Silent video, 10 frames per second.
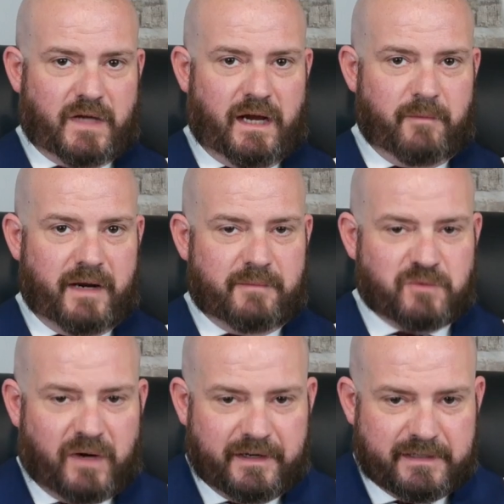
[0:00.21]
Hi, my name
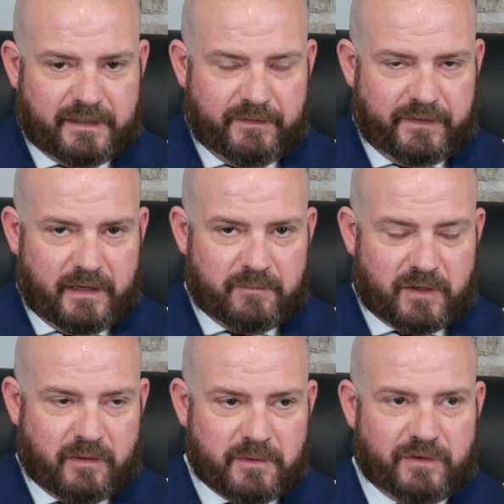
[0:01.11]
is Ryan Tegnelia. I'm
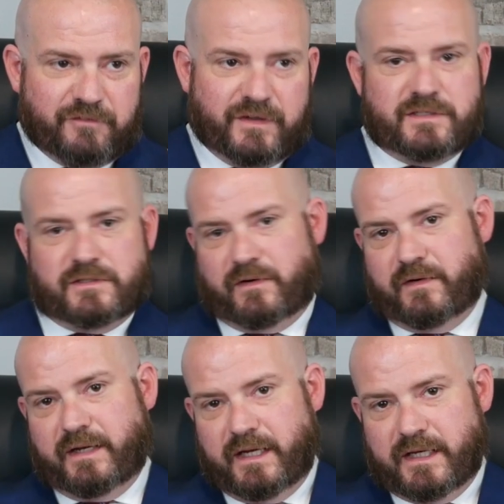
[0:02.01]
a criminal defense
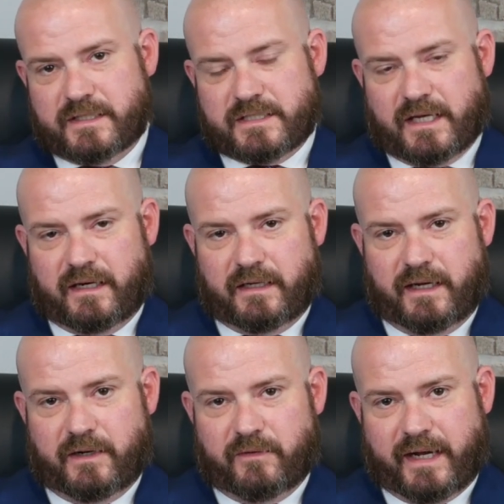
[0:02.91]
attorney in San
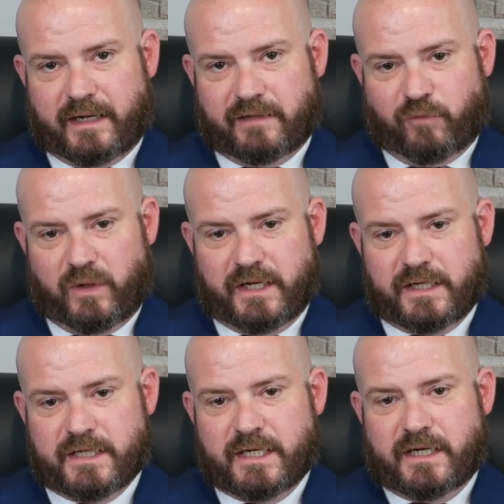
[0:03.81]
Diego,
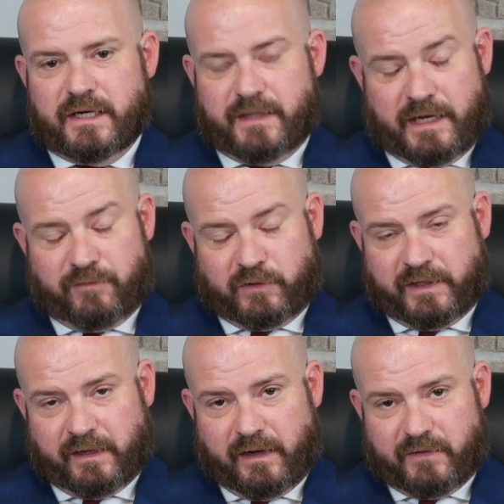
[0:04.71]
California. Thank you for
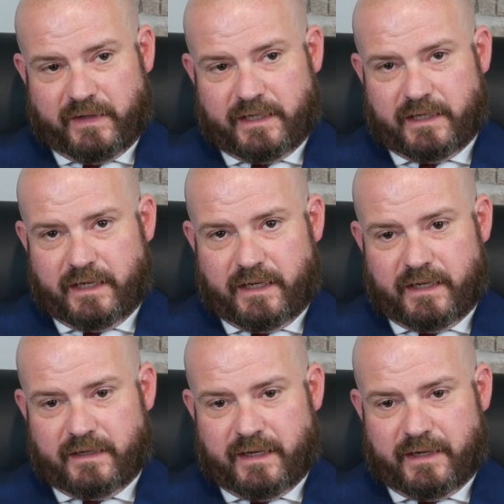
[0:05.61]
clicking on the link,
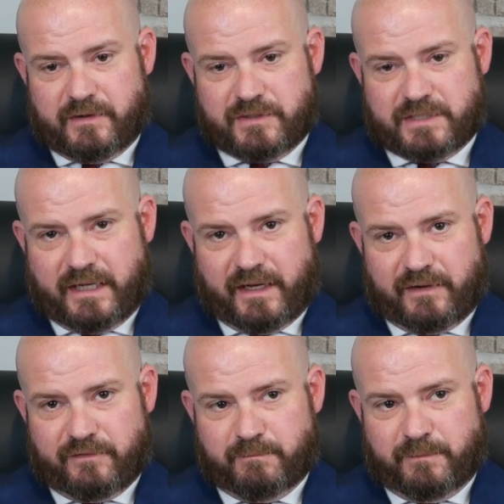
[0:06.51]
and I
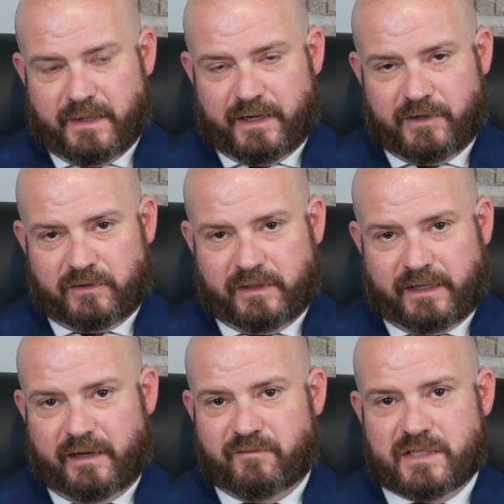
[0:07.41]
understand by your
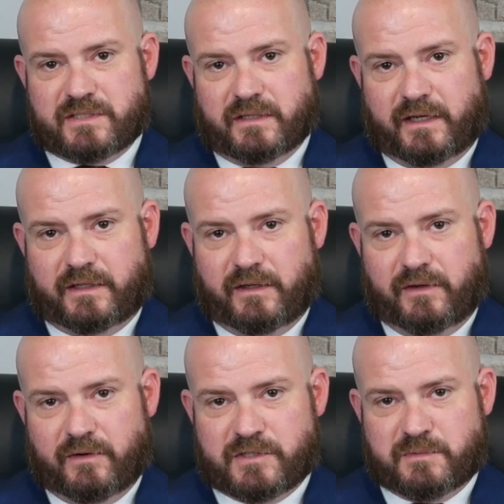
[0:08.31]
clicking of this link that
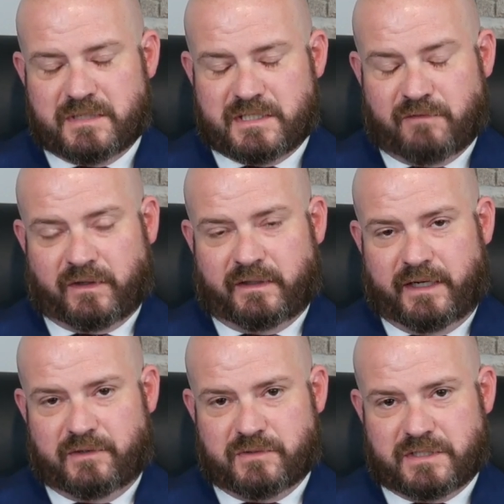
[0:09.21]
you're
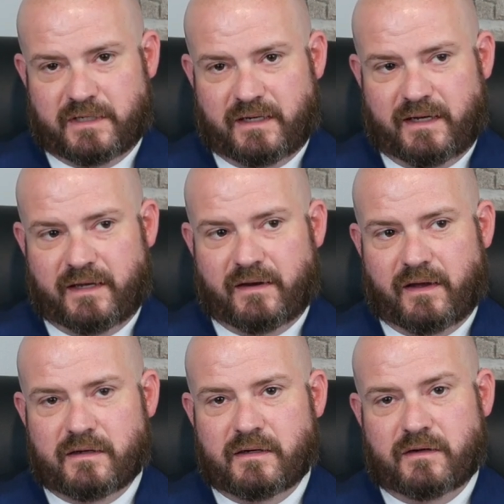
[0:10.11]
specifically interested in
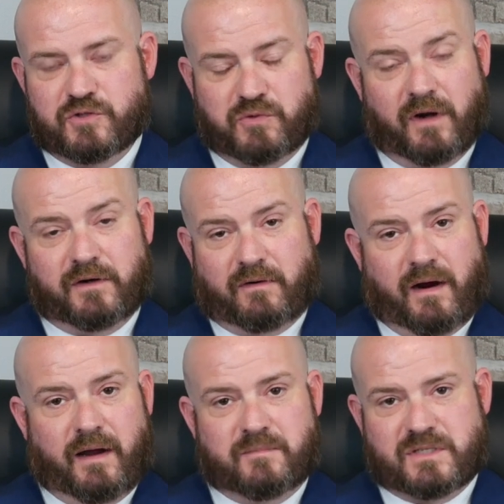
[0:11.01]
drug
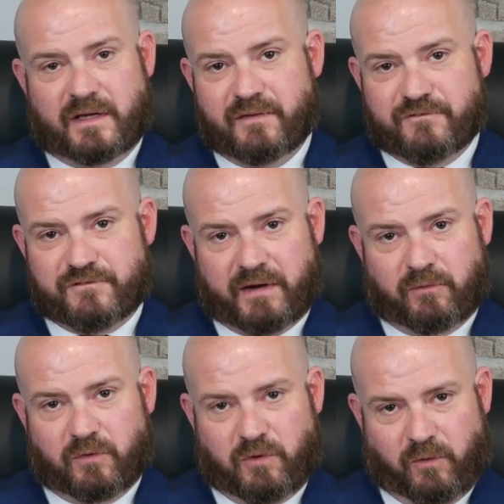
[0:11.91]
crimes in
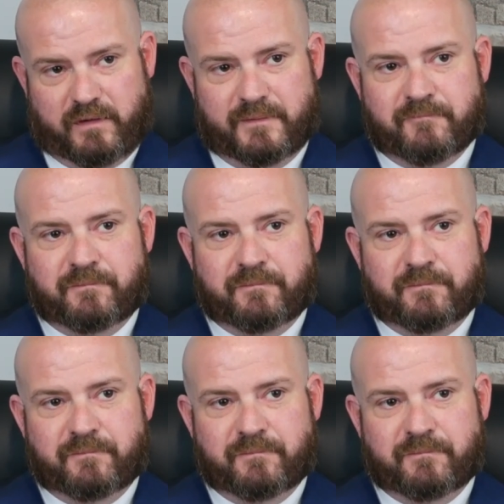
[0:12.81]
federal court.